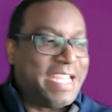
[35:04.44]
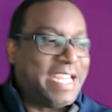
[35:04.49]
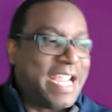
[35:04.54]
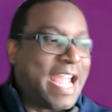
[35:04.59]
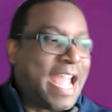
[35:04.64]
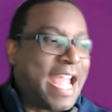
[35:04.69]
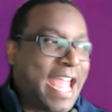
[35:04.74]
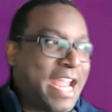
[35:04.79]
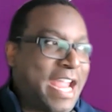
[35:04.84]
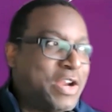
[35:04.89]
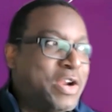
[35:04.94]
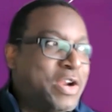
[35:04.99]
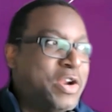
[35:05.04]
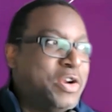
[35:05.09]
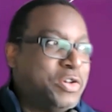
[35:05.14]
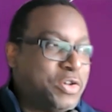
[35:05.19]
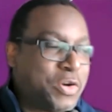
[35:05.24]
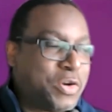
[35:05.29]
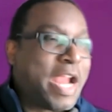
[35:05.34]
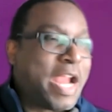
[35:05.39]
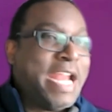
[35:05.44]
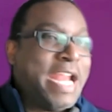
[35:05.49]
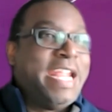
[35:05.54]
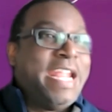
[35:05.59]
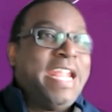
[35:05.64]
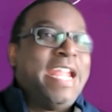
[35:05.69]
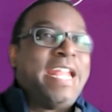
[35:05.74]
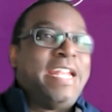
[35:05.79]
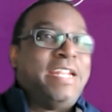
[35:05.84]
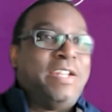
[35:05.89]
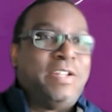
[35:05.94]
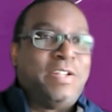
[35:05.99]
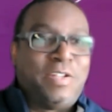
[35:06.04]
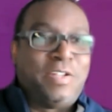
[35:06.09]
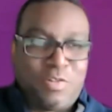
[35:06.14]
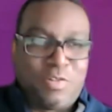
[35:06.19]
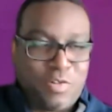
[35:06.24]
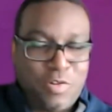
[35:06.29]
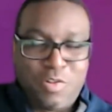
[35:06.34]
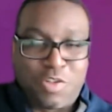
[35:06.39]
DEI training and
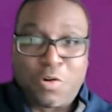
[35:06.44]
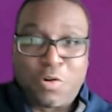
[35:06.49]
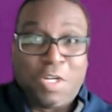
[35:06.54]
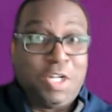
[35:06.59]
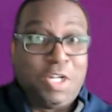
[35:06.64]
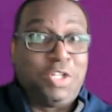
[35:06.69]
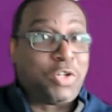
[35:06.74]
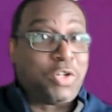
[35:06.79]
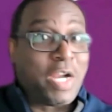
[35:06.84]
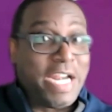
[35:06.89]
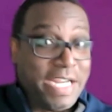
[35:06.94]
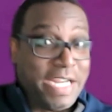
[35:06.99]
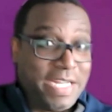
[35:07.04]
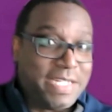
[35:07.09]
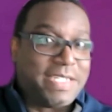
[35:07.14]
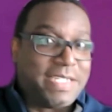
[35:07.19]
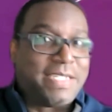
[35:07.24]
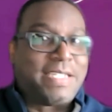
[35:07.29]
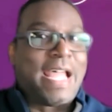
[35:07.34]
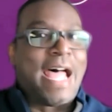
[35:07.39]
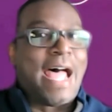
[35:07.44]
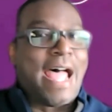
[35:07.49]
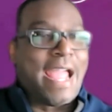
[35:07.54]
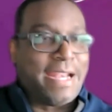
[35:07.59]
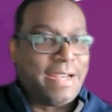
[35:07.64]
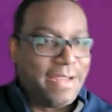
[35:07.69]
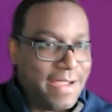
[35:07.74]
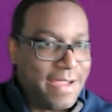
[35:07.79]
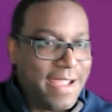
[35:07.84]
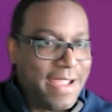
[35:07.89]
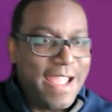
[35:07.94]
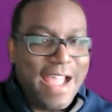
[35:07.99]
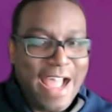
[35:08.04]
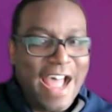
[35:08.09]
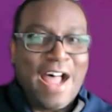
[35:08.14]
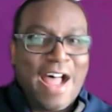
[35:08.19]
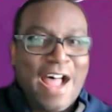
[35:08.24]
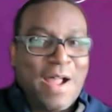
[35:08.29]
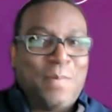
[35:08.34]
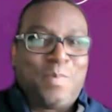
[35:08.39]
certainly training design,
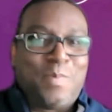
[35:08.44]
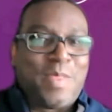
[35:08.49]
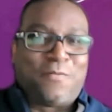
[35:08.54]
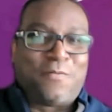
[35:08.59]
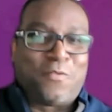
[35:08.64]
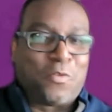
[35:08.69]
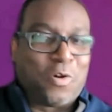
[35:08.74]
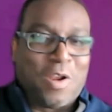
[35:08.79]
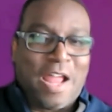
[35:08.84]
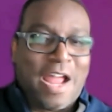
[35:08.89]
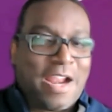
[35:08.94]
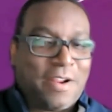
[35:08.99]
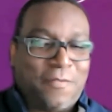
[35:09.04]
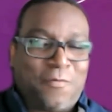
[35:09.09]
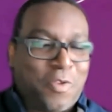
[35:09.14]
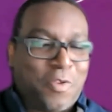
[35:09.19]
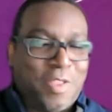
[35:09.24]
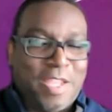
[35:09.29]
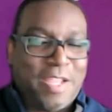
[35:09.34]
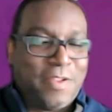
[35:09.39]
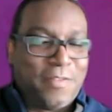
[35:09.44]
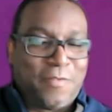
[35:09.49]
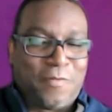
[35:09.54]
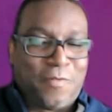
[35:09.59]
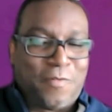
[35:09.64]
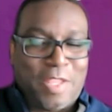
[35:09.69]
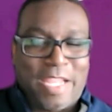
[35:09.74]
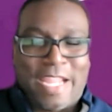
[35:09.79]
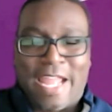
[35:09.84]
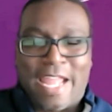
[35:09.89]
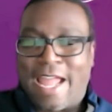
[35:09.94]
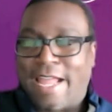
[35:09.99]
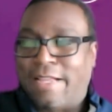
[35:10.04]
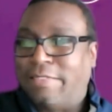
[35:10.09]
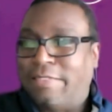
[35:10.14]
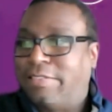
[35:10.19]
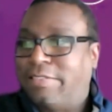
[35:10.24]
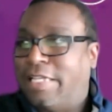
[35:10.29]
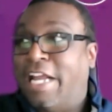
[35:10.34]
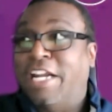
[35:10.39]
that for the
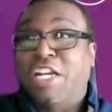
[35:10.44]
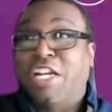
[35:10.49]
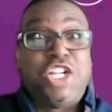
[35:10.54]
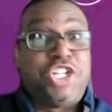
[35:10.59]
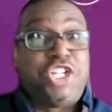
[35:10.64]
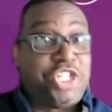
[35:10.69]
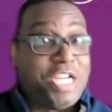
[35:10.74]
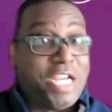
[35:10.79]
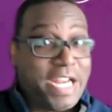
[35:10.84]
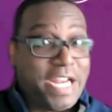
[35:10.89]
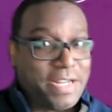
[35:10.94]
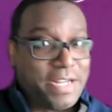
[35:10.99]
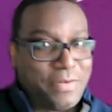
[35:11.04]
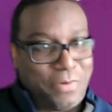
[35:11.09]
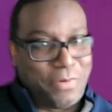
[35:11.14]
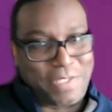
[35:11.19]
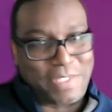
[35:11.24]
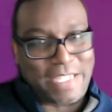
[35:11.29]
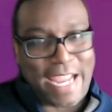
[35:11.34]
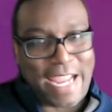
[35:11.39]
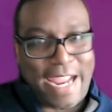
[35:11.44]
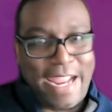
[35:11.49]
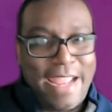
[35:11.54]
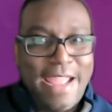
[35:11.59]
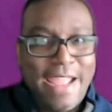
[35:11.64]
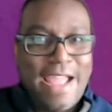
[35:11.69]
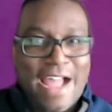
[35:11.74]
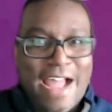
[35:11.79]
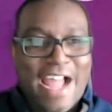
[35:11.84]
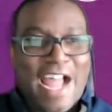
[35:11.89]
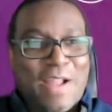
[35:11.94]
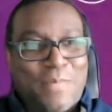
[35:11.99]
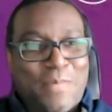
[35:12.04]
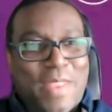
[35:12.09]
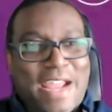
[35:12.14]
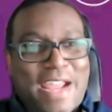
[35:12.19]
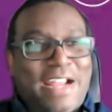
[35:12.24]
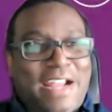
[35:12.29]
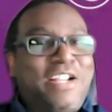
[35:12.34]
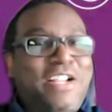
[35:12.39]
uninitiated, we'll say,
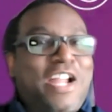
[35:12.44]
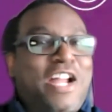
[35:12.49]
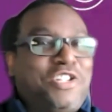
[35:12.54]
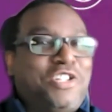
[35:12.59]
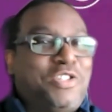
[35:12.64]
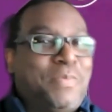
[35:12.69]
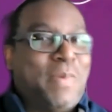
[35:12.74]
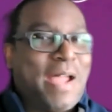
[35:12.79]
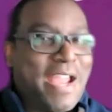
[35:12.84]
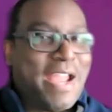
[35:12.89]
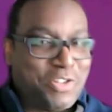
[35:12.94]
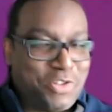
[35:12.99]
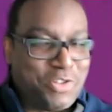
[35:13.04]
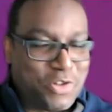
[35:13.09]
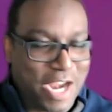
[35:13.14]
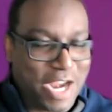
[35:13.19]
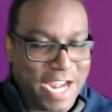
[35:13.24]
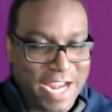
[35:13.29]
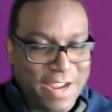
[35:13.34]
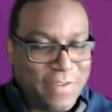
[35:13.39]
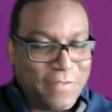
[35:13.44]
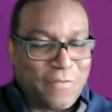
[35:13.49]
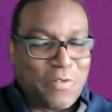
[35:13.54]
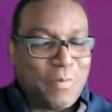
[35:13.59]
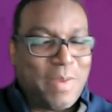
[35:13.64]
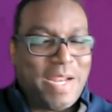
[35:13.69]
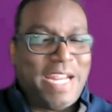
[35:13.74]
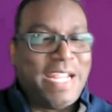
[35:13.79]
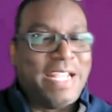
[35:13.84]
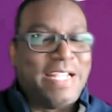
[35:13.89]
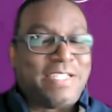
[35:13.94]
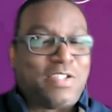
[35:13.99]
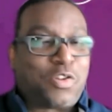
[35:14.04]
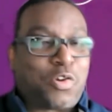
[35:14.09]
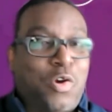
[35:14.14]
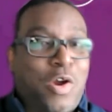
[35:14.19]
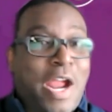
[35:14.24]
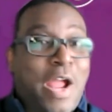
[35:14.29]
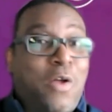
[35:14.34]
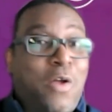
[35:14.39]
that unconscious bias training for many is
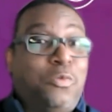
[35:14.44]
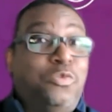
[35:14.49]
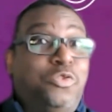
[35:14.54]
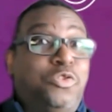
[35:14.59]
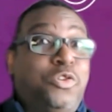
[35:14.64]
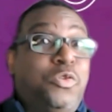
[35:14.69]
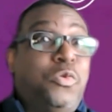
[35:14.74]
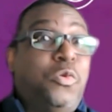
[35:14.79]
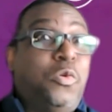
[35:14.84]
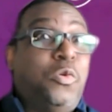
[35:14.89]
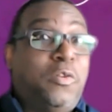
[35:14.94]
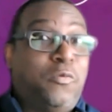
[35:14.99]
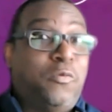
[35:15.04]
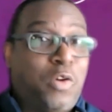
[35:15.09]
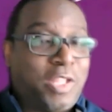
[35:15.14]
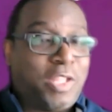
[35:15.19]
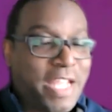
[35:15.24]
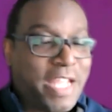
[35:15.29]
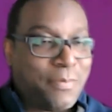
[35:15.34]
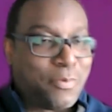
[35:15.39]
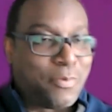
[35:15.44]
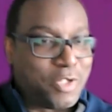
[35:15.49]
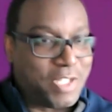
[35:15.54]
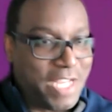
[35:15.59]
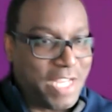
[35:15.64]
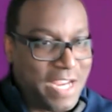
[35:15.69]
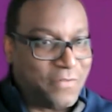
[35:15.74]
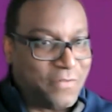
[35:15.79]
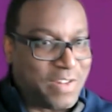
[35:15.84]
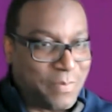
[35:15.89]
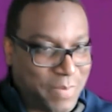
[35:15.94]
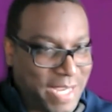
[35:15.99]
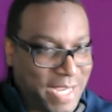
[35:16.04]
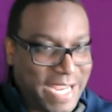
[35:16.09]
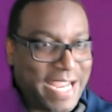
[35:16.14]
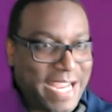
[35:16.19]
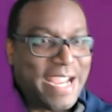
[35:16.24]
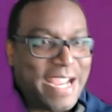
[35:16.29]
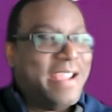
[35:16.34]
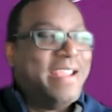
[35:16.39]
the crown jewel of what they perceive to
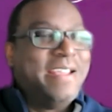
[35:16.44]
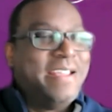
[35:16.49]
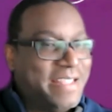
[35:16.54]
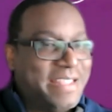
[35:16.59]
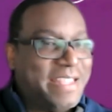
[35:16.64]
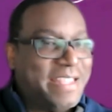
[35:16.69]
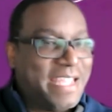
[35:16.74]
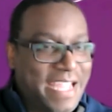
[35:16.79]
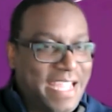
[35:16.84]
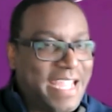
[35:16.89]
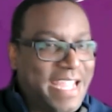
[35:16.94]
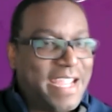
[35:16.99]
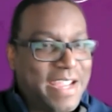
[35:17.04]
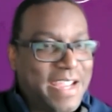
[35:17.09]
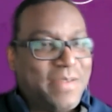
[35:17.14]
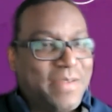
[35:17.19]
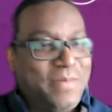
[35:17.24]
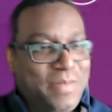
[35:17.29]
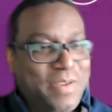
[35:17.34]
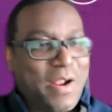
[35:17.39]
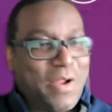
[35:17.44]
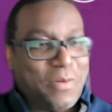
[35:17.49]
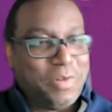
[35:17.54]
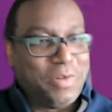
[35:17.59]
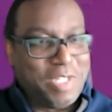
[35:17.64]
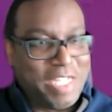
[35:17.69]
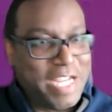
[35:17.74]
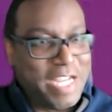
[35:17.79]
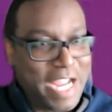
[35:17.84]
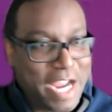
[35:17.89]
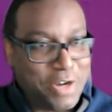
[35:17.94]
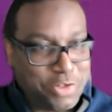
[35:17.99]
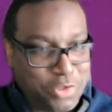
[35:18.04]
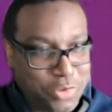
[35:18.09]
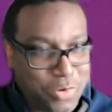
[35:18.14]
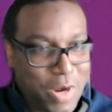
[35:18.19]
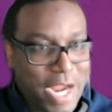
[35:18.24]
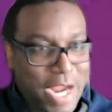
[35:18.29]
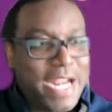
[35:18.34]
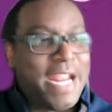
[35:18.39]
be the, DEI
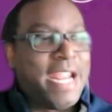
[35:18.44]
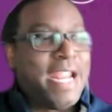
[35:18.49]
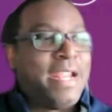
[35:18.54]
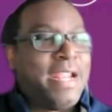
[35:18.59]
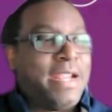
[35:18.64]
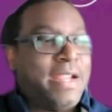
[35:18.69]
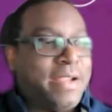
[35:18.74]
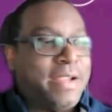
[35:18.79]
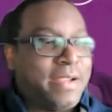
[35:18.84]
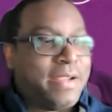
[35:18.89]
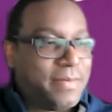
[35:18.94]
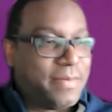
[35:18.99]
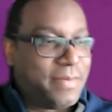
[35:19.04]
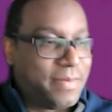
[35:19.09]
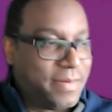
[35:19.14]
training,